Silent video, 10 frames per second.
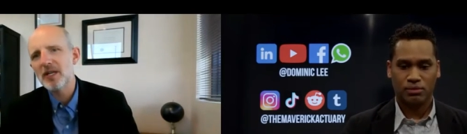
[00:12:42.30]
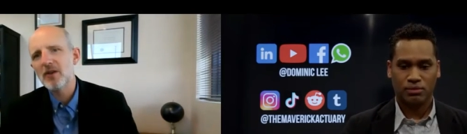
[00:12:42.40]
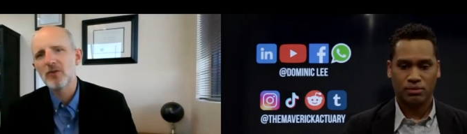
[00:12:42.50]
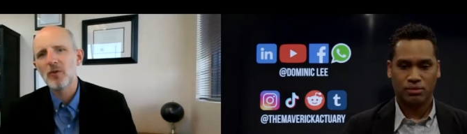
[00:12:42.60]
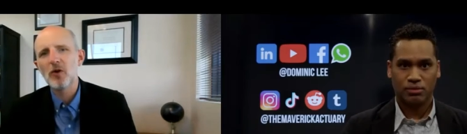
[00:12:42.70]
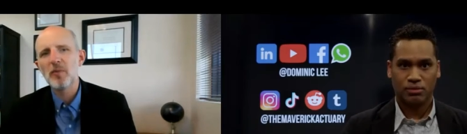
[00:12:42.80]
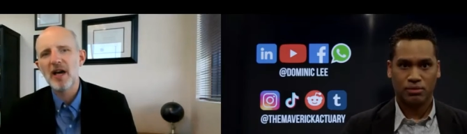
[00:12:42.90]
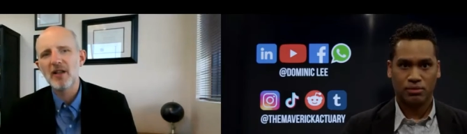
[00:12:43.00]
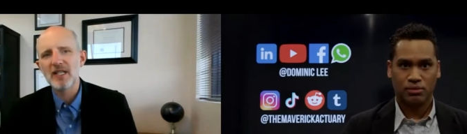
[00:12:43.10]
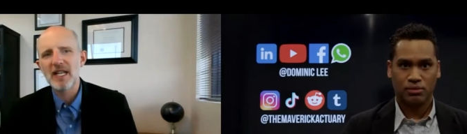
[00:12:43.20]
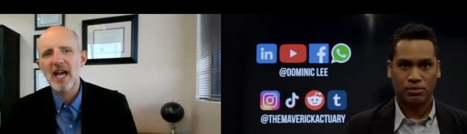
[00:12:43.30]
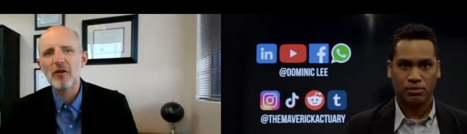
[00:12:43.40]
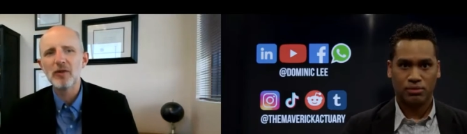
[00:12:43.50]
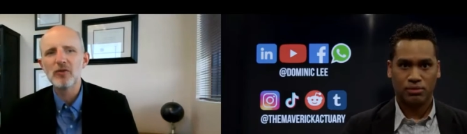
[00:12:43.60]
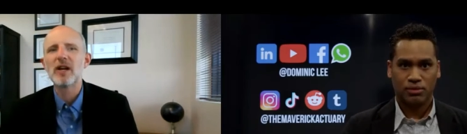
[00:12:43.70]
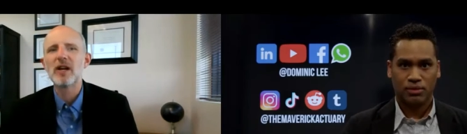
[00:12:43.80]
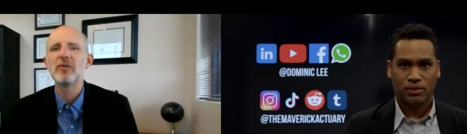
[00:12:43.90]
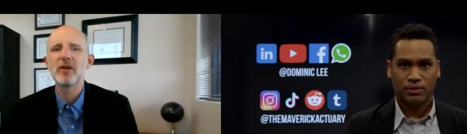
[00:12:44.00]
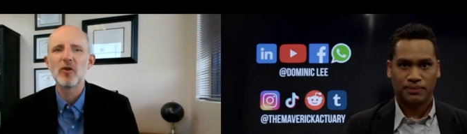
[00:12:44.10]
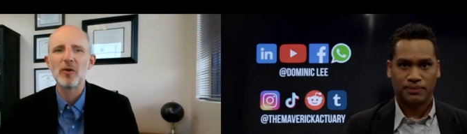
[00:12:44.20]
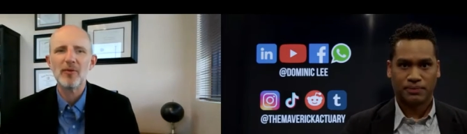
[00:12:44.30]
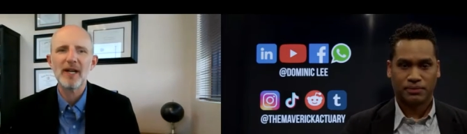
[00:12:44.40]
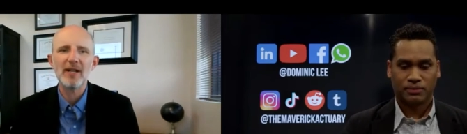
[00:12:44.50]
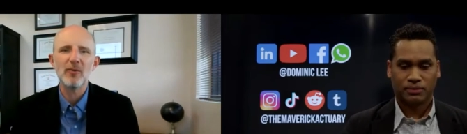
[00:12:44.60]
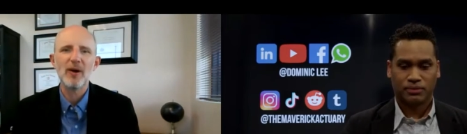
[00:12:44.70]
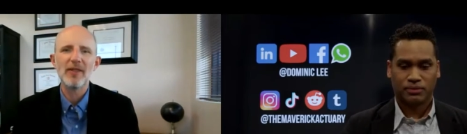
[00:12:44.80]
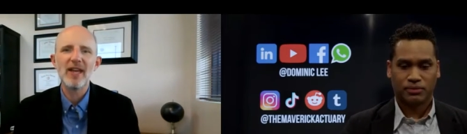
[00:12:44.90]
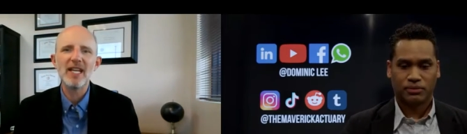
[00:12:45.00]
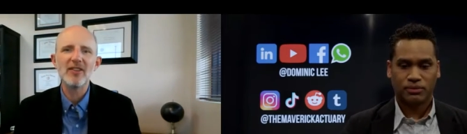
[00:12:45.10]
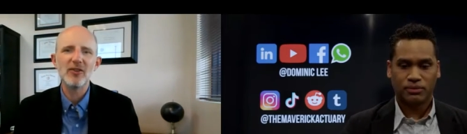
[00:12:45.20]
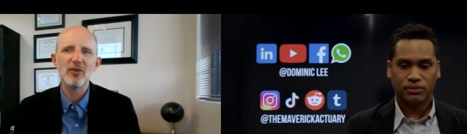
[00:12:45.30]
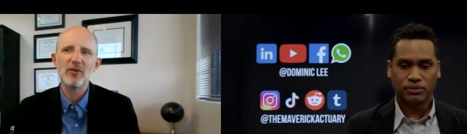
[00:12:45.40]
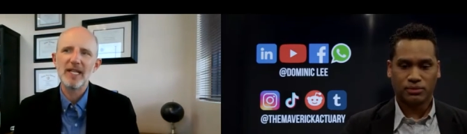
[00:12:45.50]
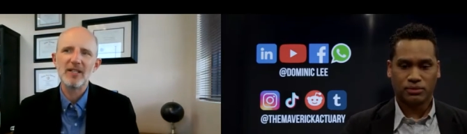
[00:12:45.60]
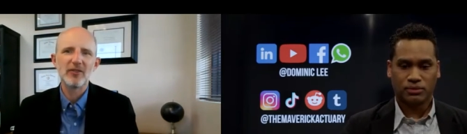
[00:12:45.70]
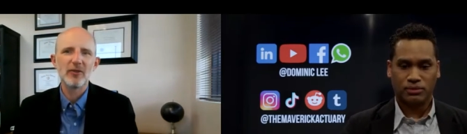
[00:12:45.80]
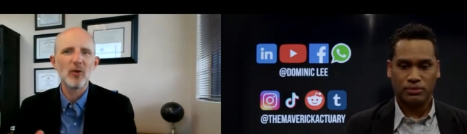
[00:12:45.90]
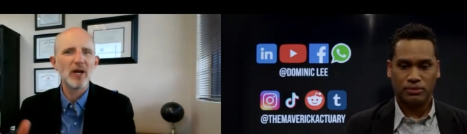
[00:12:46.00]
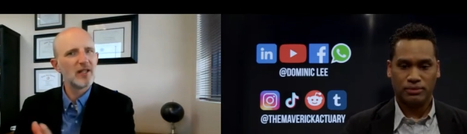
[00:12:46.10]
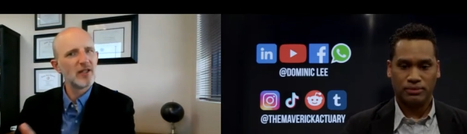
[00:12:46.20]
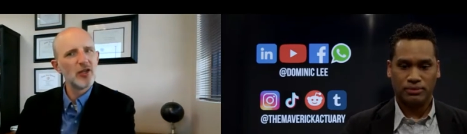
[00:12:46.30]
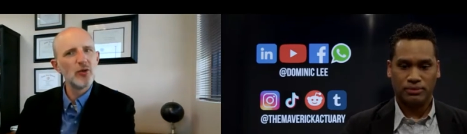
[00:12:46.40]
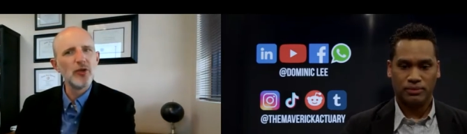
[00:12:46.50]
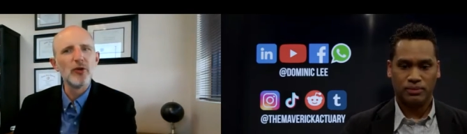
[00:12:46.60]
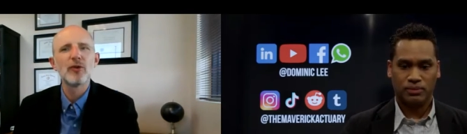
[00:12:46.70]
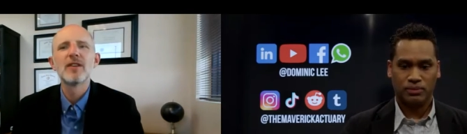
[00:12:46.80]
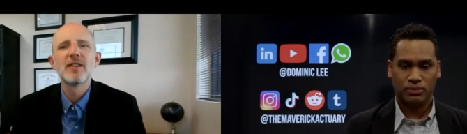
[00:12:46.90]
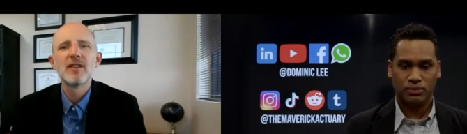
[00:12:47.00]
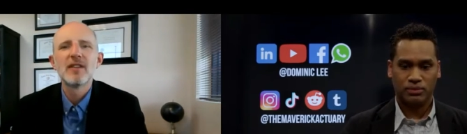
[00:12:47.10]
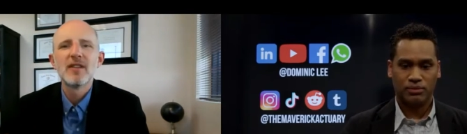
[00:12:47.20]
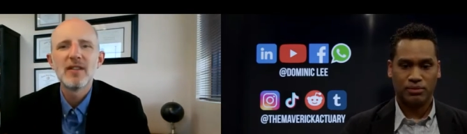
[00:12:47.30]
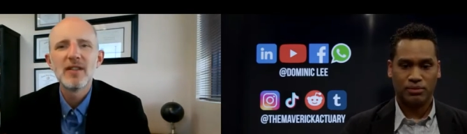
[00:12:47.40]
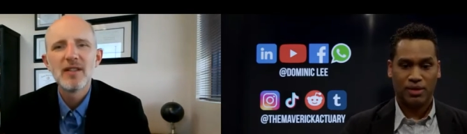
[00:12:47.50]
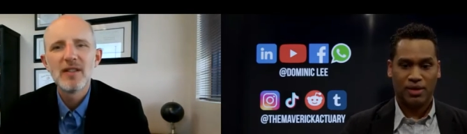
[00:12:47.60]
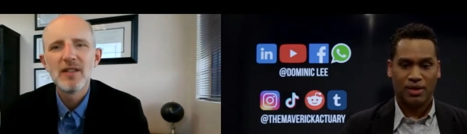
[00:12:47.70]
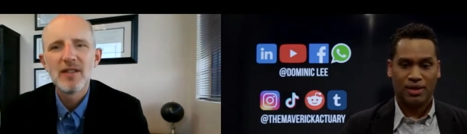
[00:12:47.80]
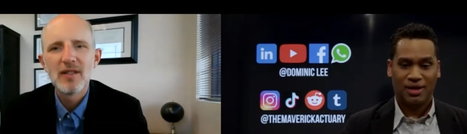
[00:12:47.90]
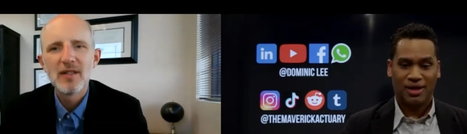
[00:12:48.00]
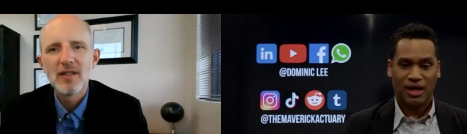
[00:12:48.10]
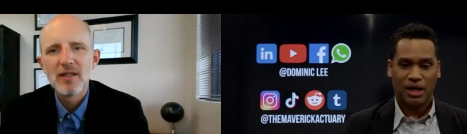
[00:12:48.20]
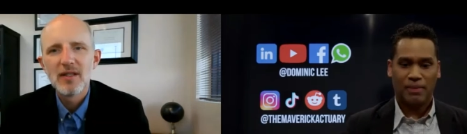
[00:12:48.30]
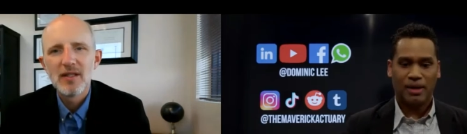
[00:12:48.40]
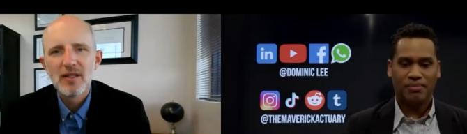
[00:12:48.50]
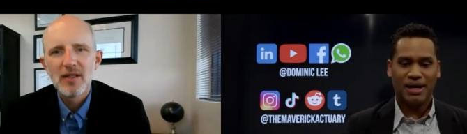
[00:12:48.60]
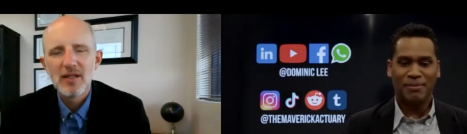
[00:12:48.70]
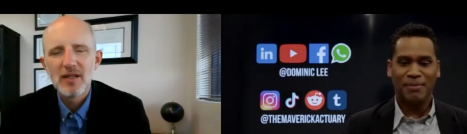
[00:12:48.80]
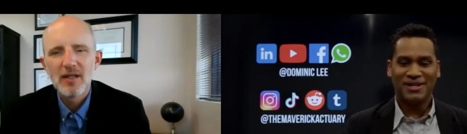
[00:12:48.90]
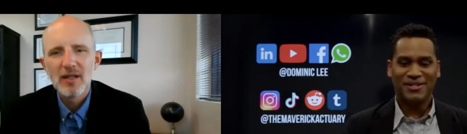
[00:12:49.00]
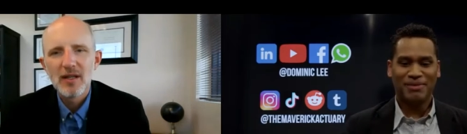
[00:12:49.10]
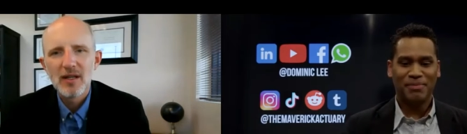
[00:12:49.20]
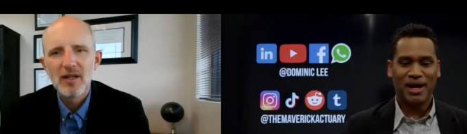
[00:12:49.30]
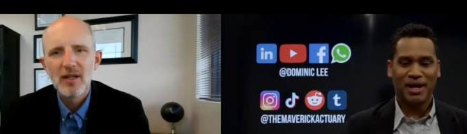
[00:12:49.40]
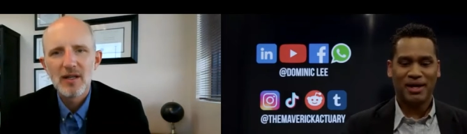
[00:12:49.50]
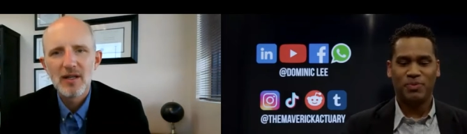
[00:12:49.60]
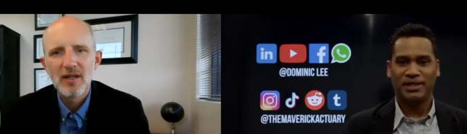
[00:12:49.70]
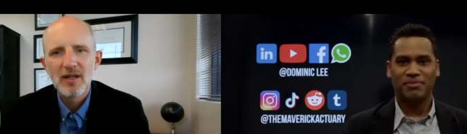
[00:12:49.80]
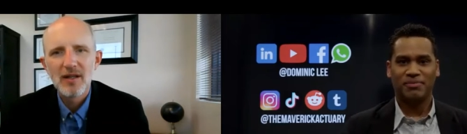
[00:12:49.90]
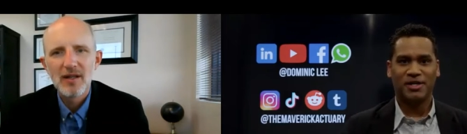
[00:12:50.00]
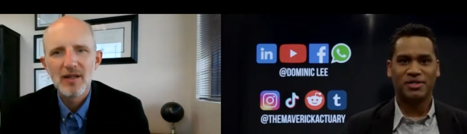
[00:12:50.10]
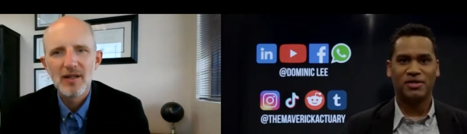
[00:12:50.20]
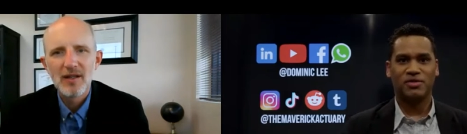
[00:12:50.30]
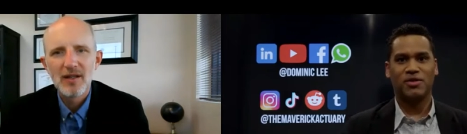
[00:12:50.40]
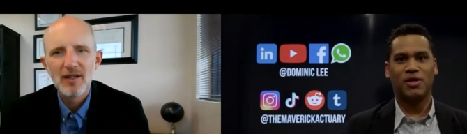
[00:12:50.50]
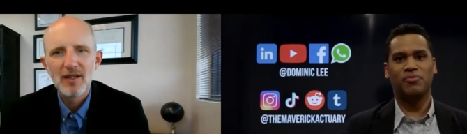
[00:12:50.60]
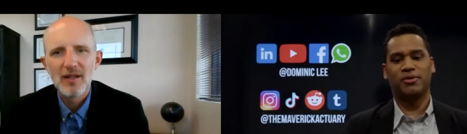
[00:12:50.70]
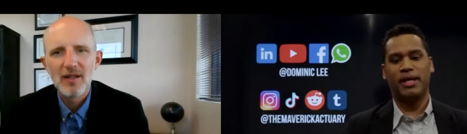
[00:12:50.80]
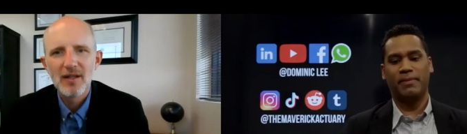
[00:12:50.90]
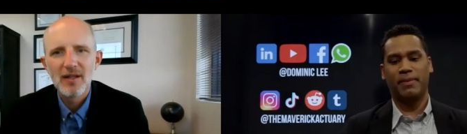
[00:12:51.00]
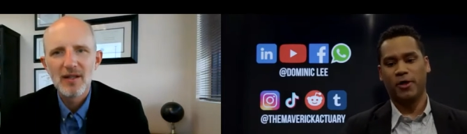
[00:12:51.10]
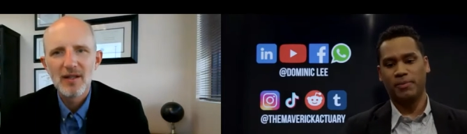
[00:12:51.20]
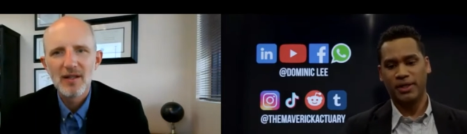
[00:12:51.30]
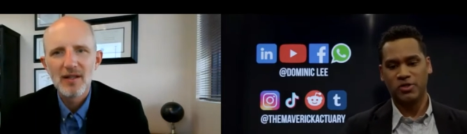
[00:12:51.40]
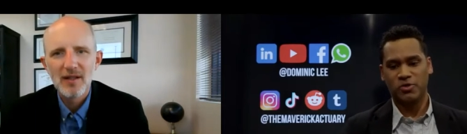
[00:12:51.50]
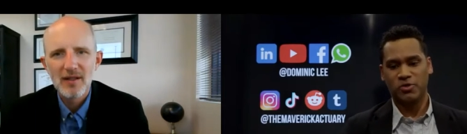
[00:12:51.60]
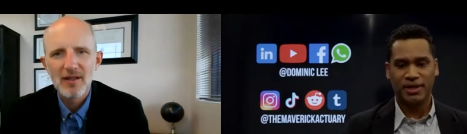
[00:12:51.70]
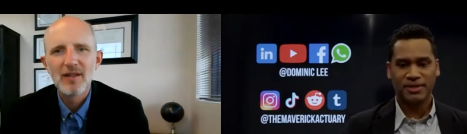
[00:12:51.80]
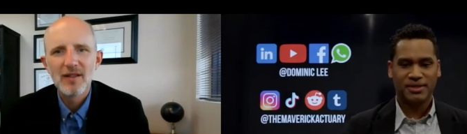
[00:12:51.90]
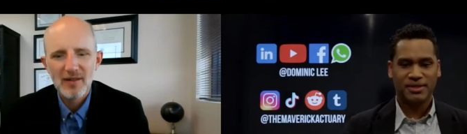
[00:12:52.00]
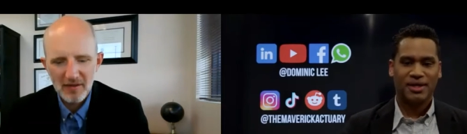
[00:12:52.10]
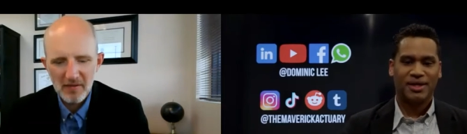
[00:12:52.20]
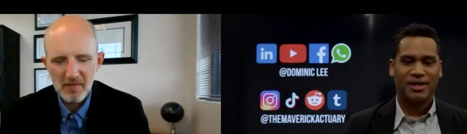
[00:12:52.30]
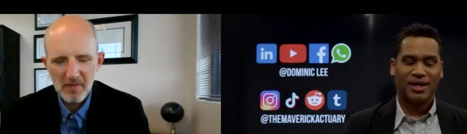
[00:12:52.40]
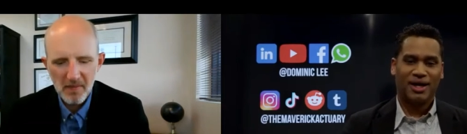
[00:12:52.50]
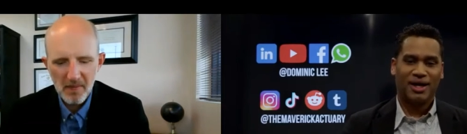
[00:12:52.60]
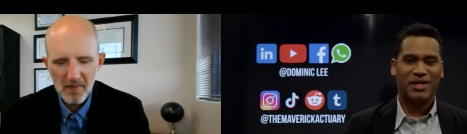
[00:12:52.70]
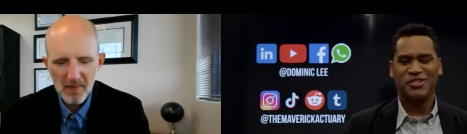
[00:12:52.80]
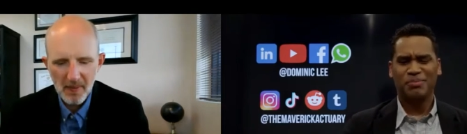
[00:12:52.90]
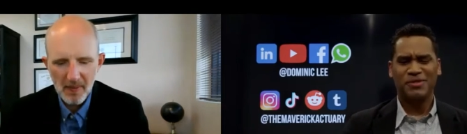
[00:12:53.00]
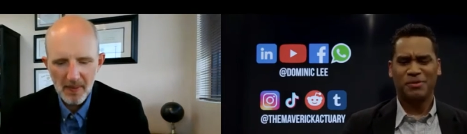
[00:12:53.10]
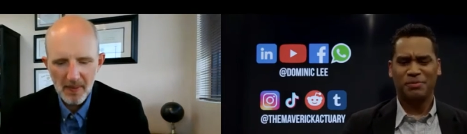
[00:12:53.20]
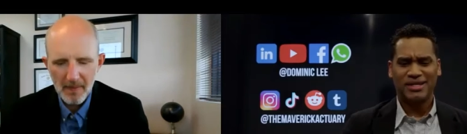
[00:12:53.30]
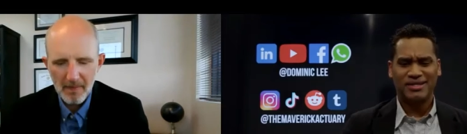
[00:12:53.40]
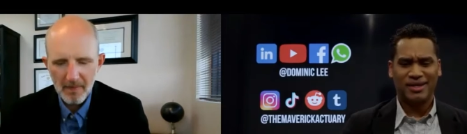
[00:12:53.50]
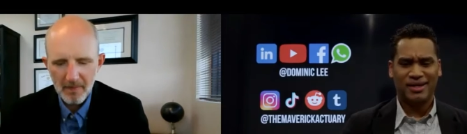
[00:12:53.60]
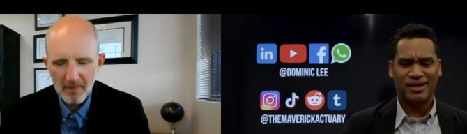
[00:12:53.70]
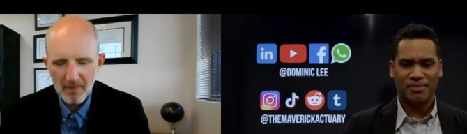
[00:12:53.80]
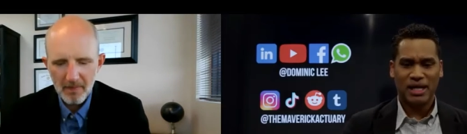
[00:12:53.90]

Speaker 1: to be those role models, and how have you tried to incorporate what they do into what you do?
Speaker 2: Yeah, I'm, um, my, my answer might be unexpected because it doesn't come from like my corporate experience. Uh, but it shouldn't be surprising because